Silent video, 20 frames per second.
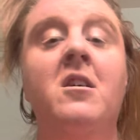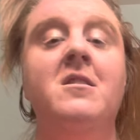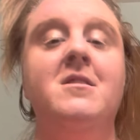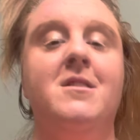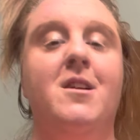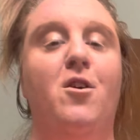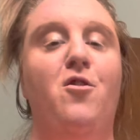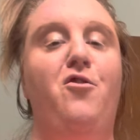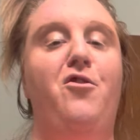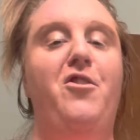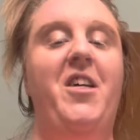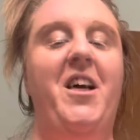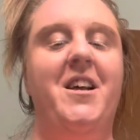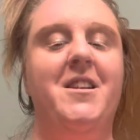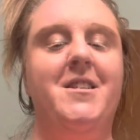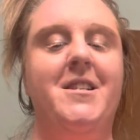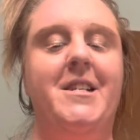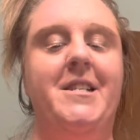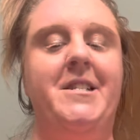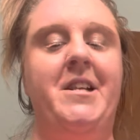So
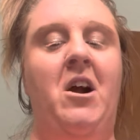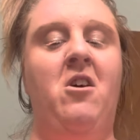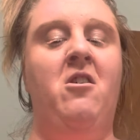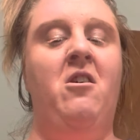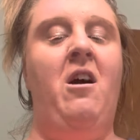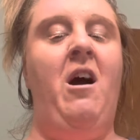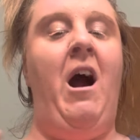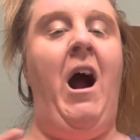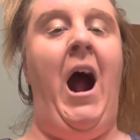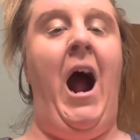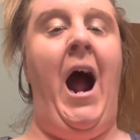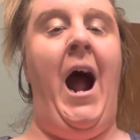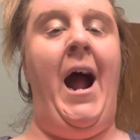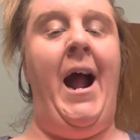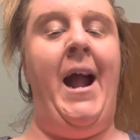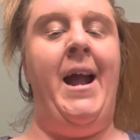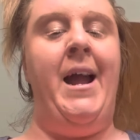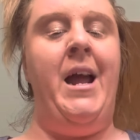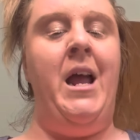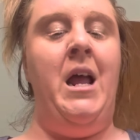this is our
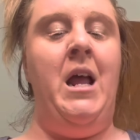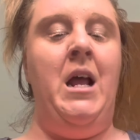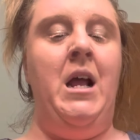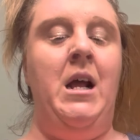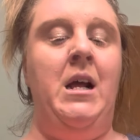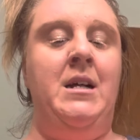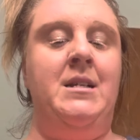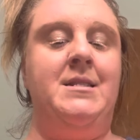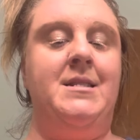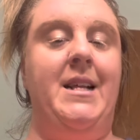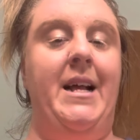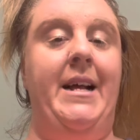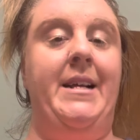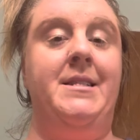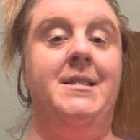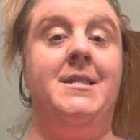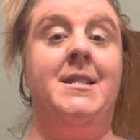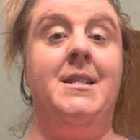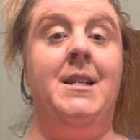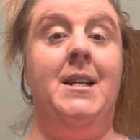eye
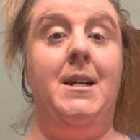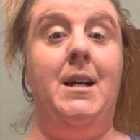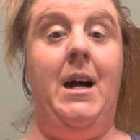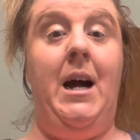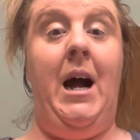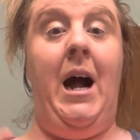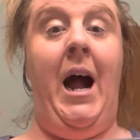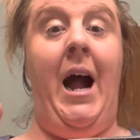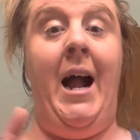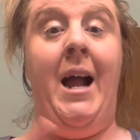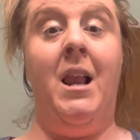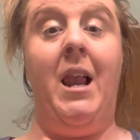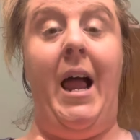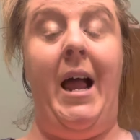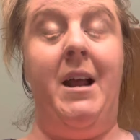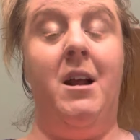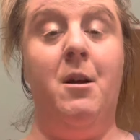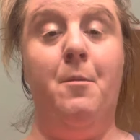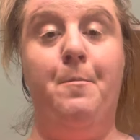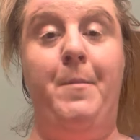sense
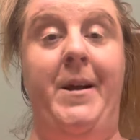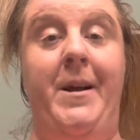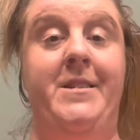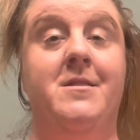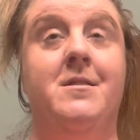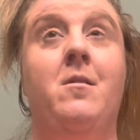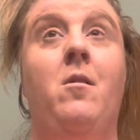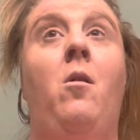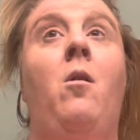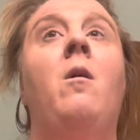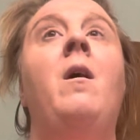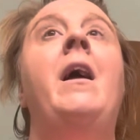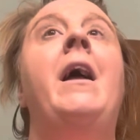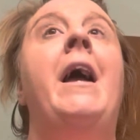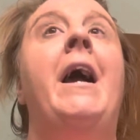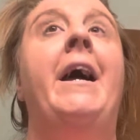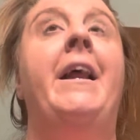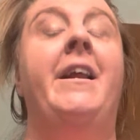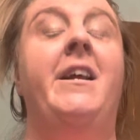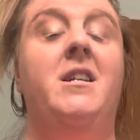eyeliner pencil.
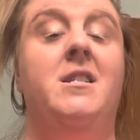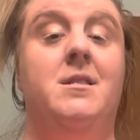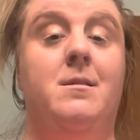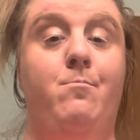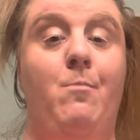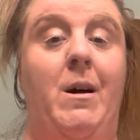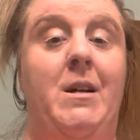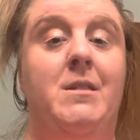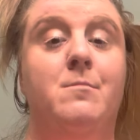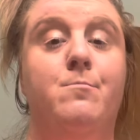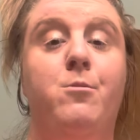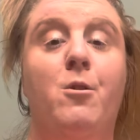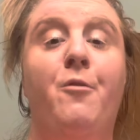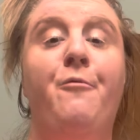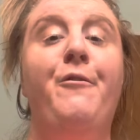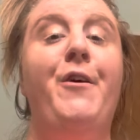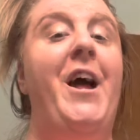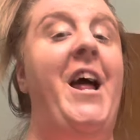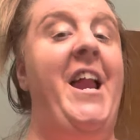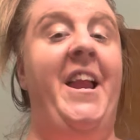It is smudge
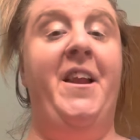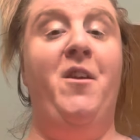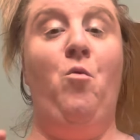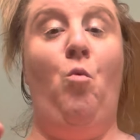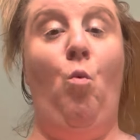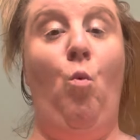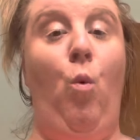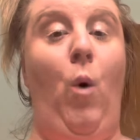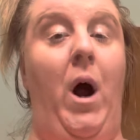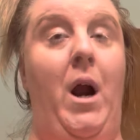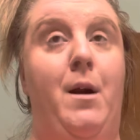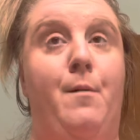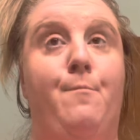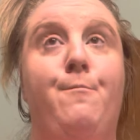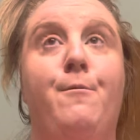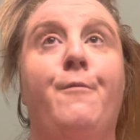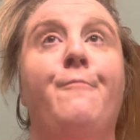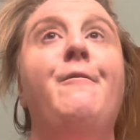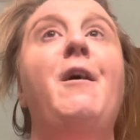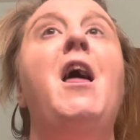proof and
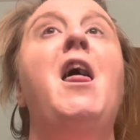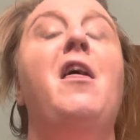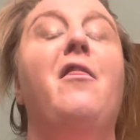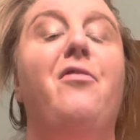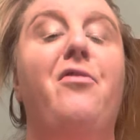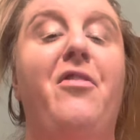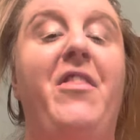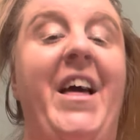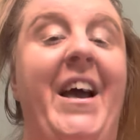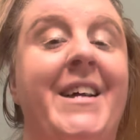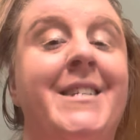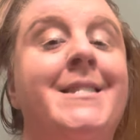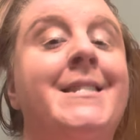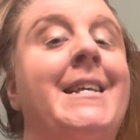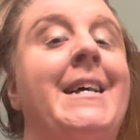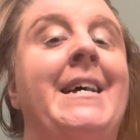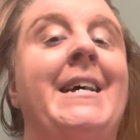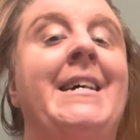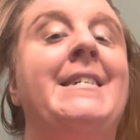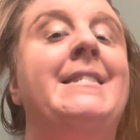waterproof. This
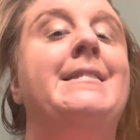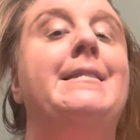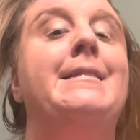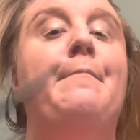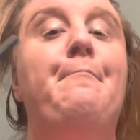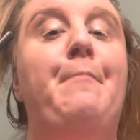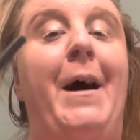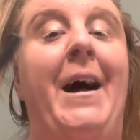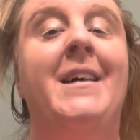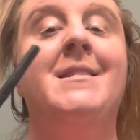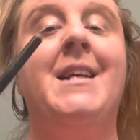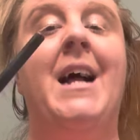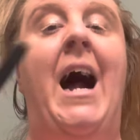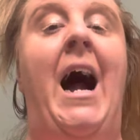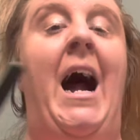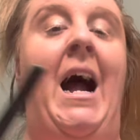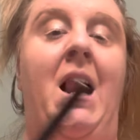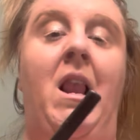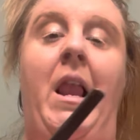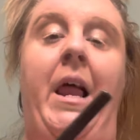is the best
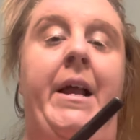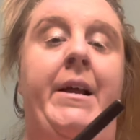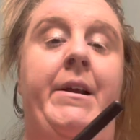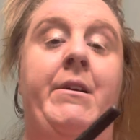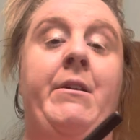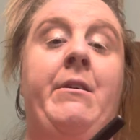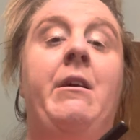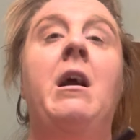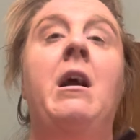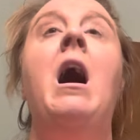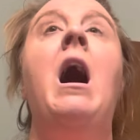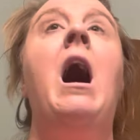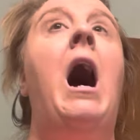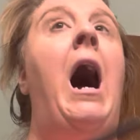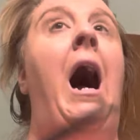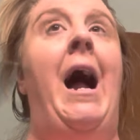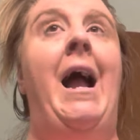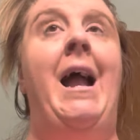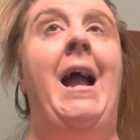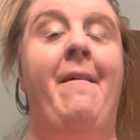eyeliner
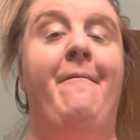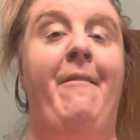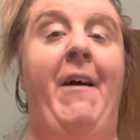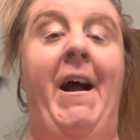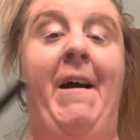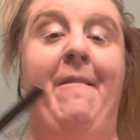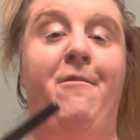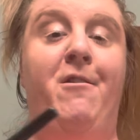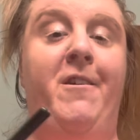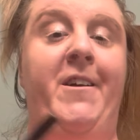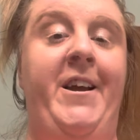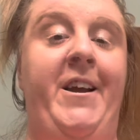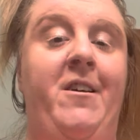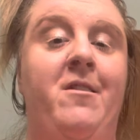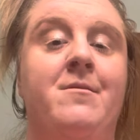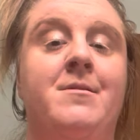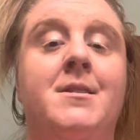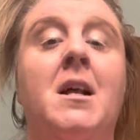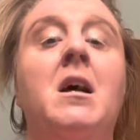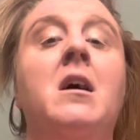I have ever
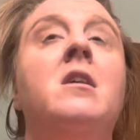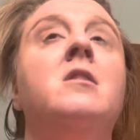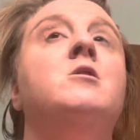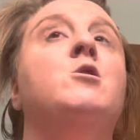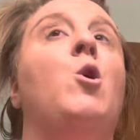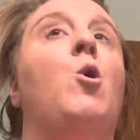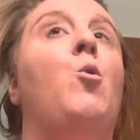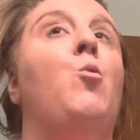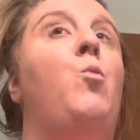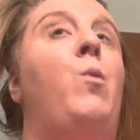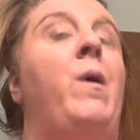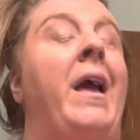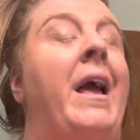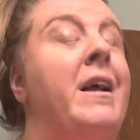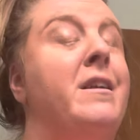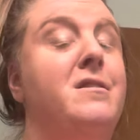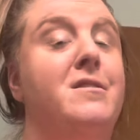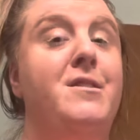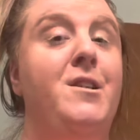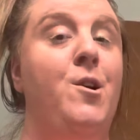used. So
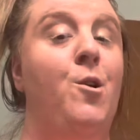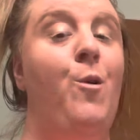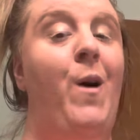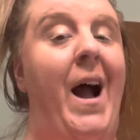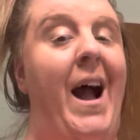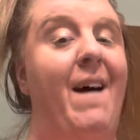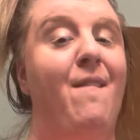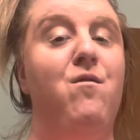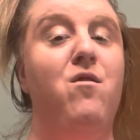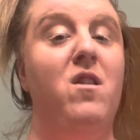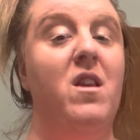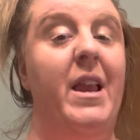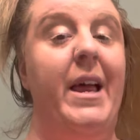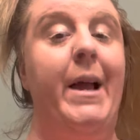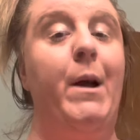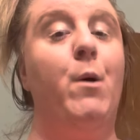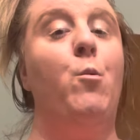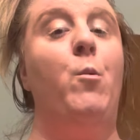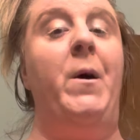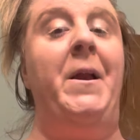we do have
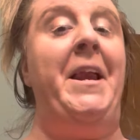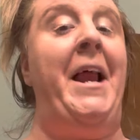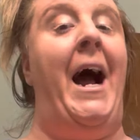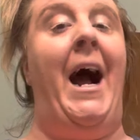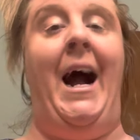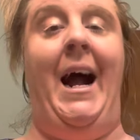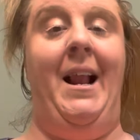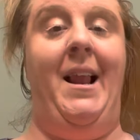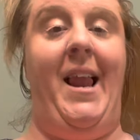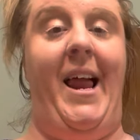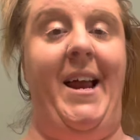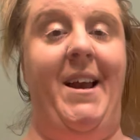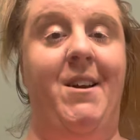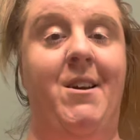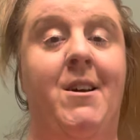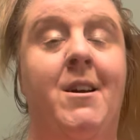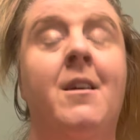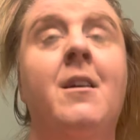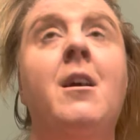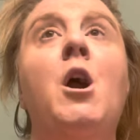liquid
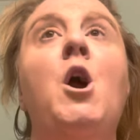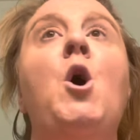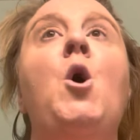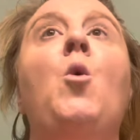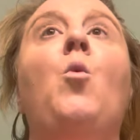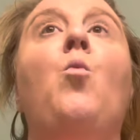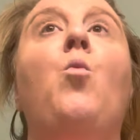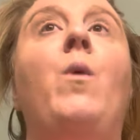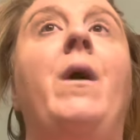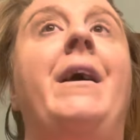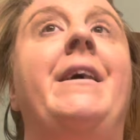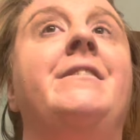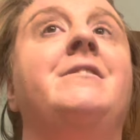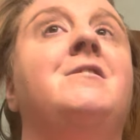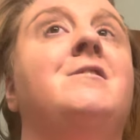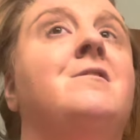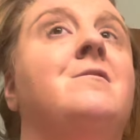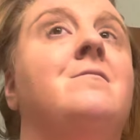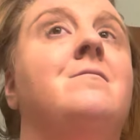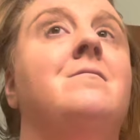eyeliner,
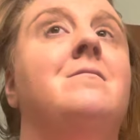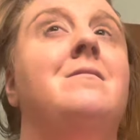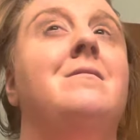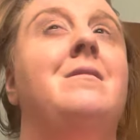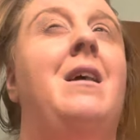which